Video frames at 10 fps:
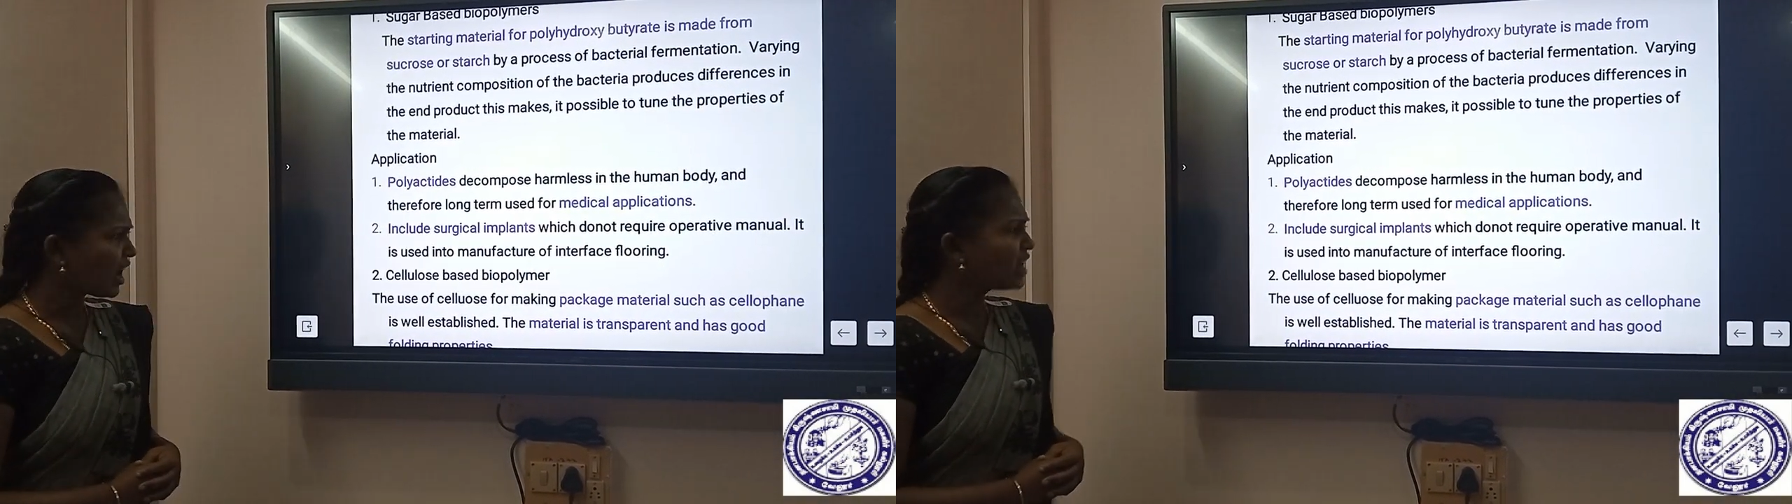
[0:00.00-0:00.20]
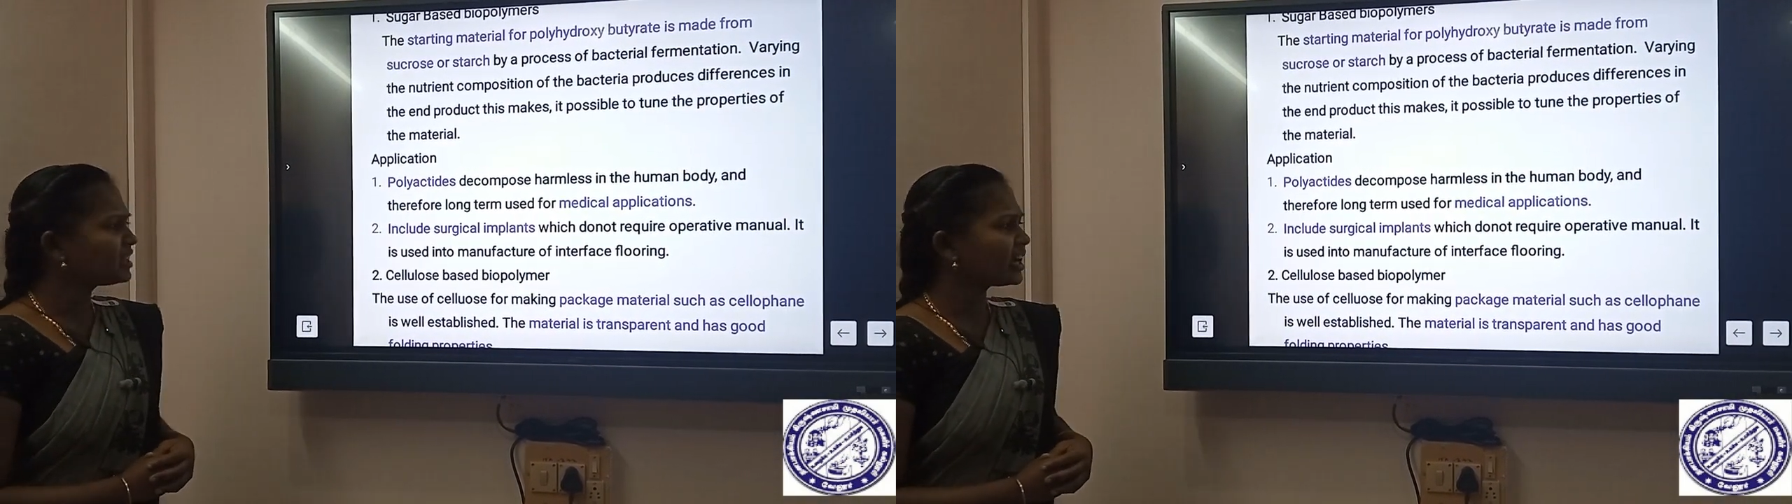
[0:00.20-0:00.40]

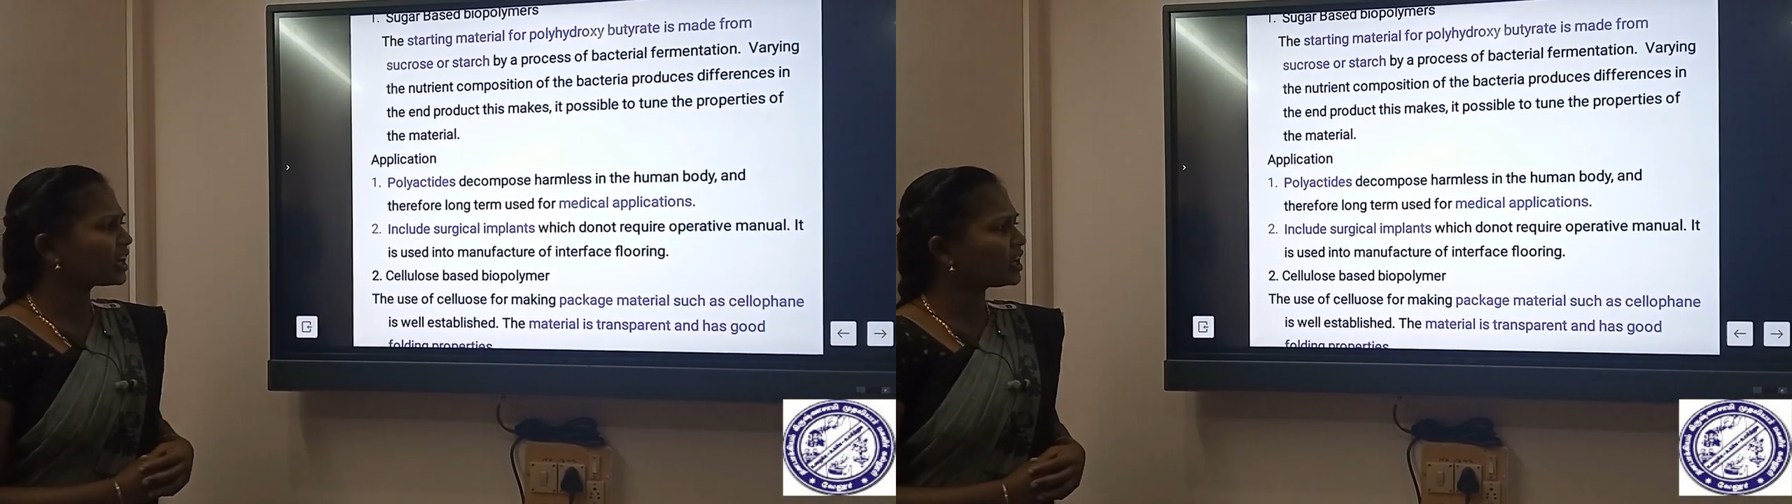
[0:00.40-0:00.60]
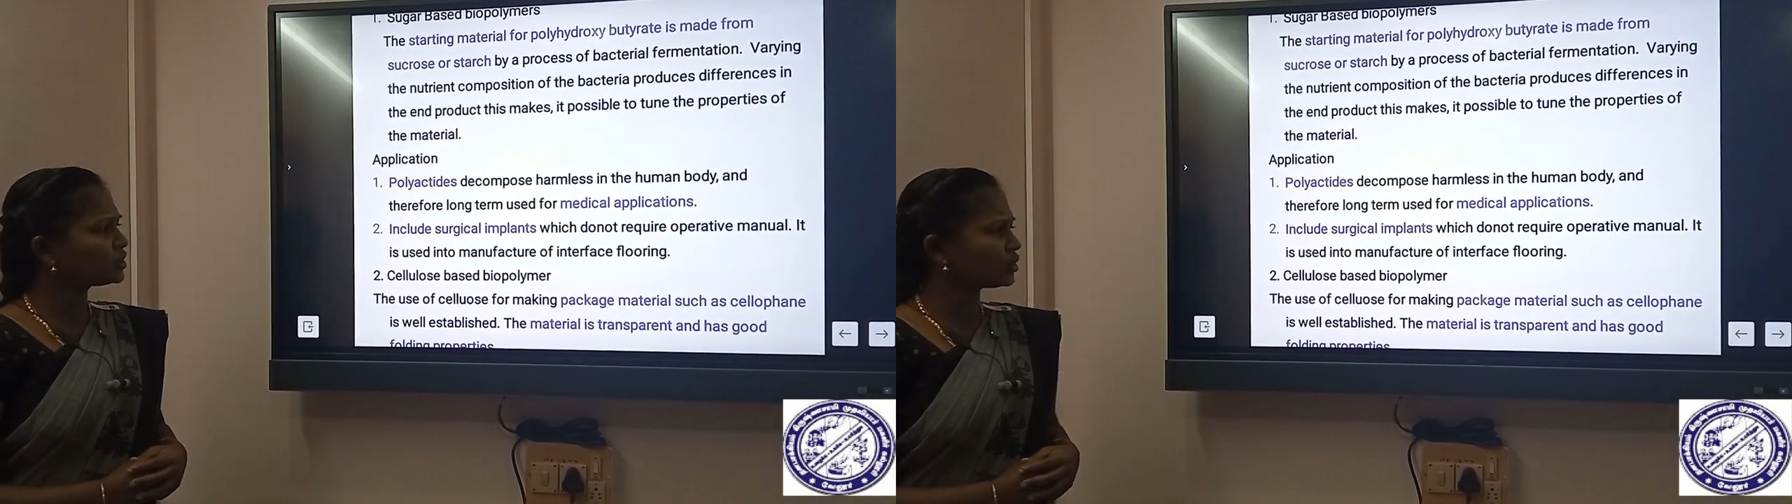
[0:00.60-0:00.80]
And they
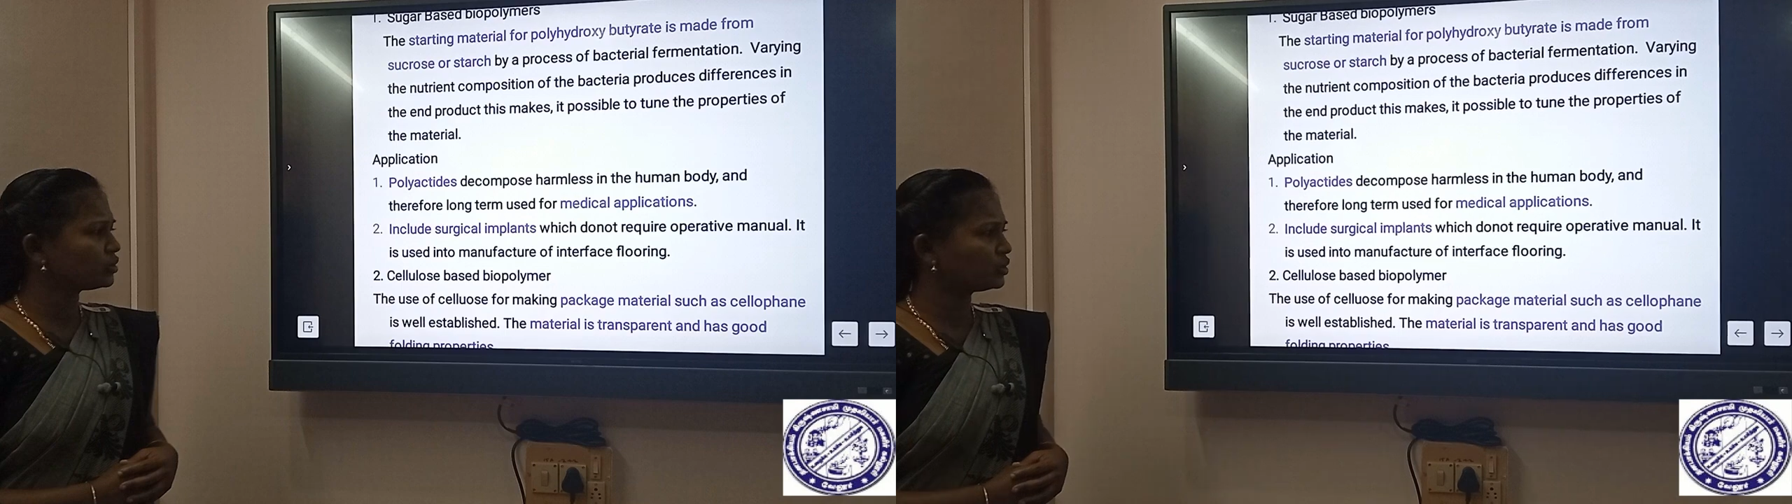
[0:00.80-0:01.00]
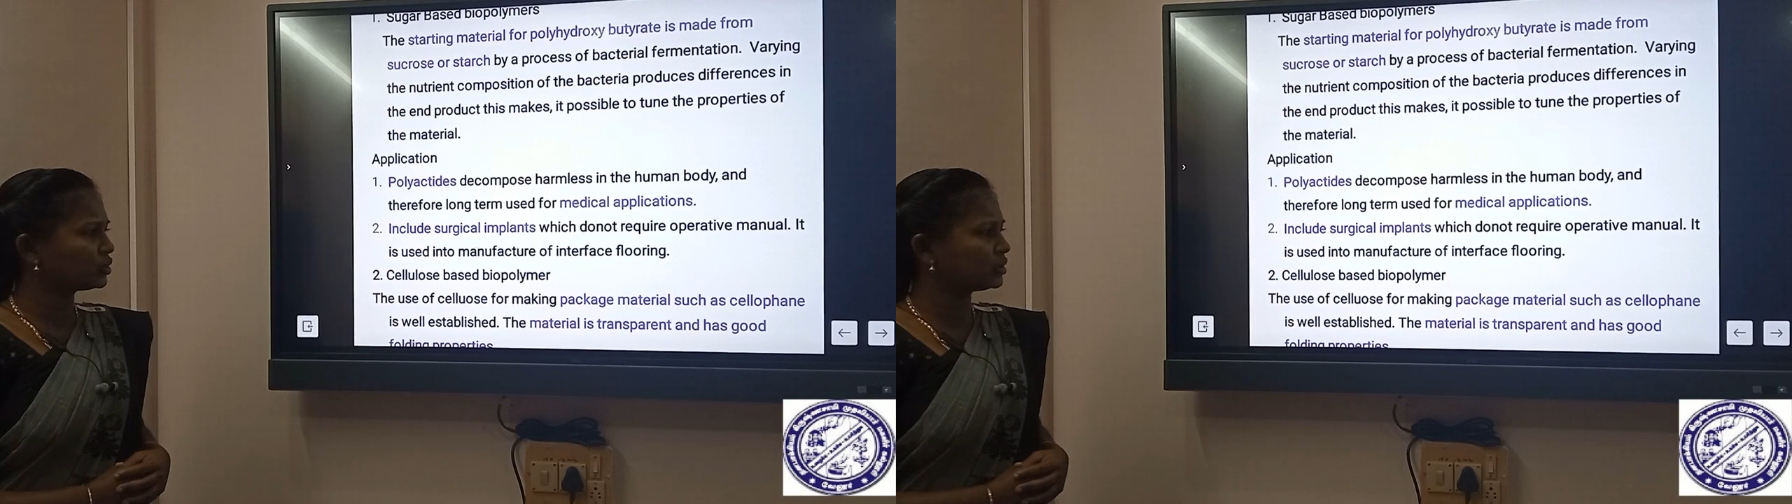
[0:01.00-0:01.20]
are
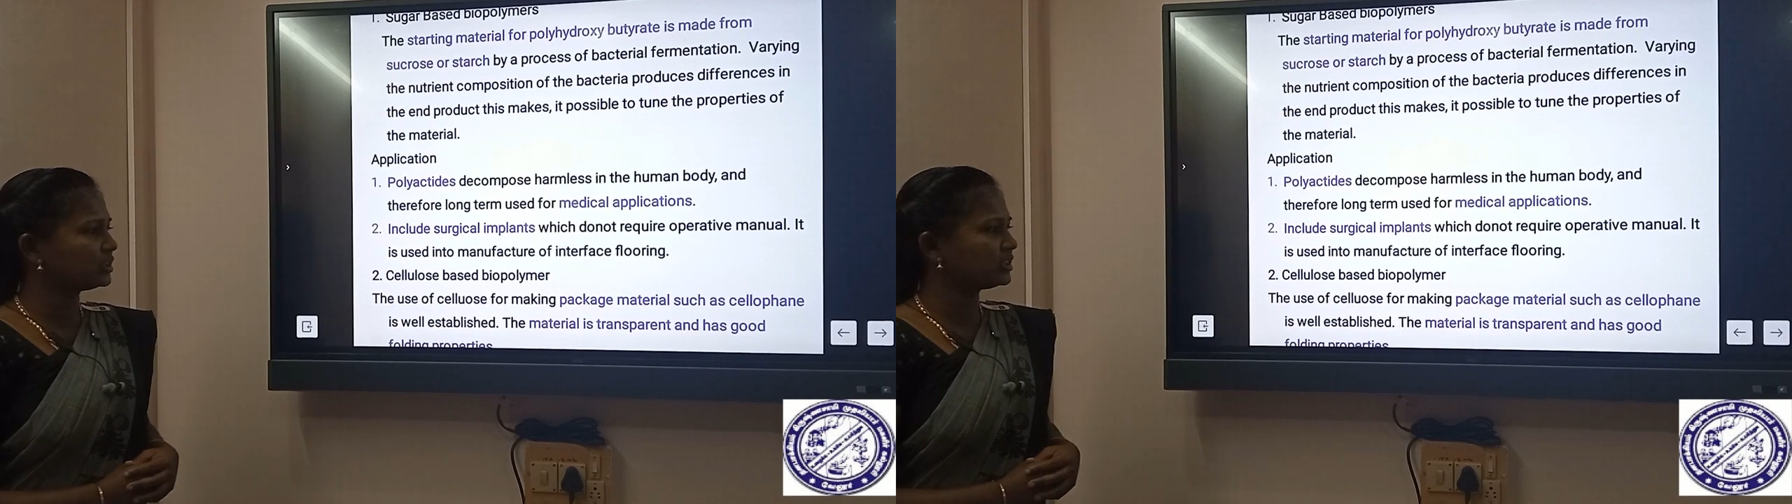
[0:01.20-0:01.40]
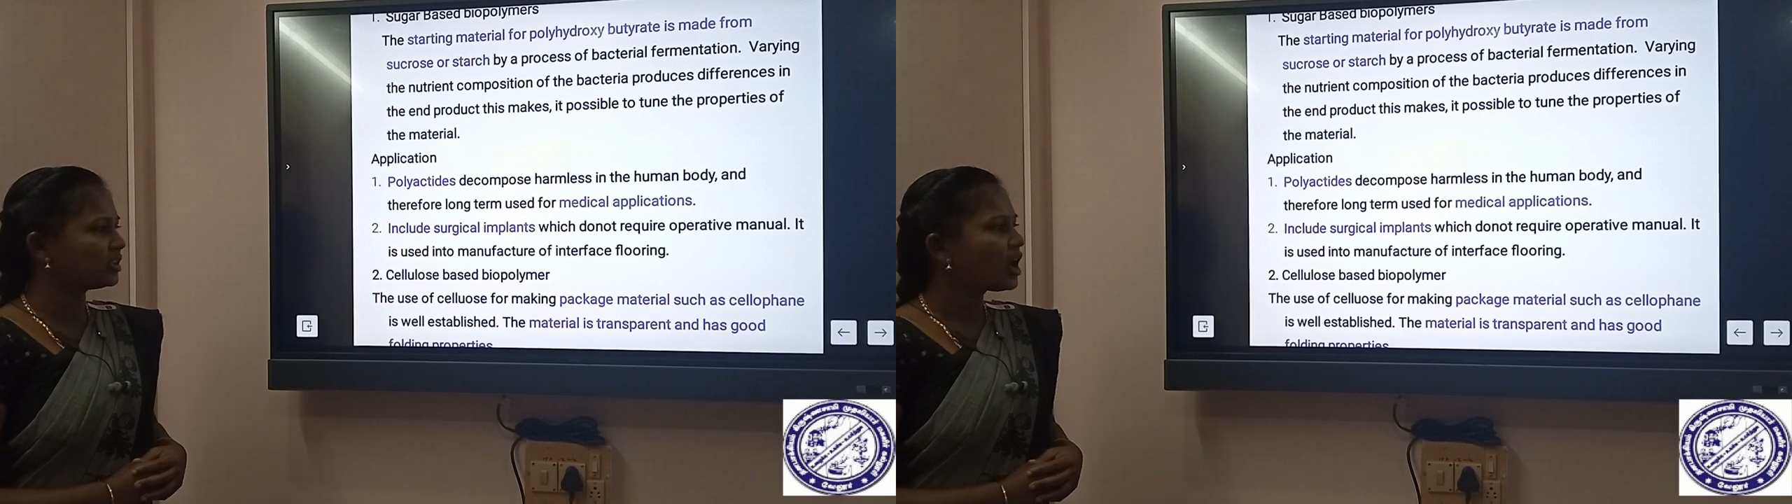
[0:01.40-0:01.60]
also used
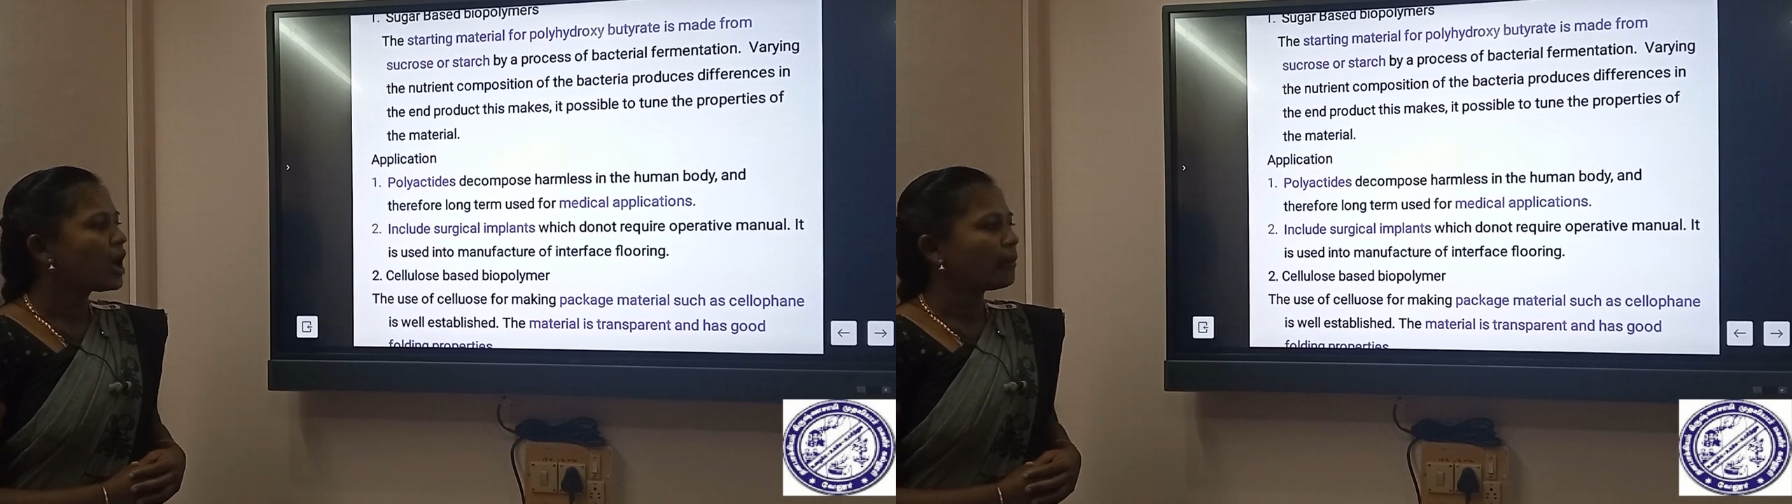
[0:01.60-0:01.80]
in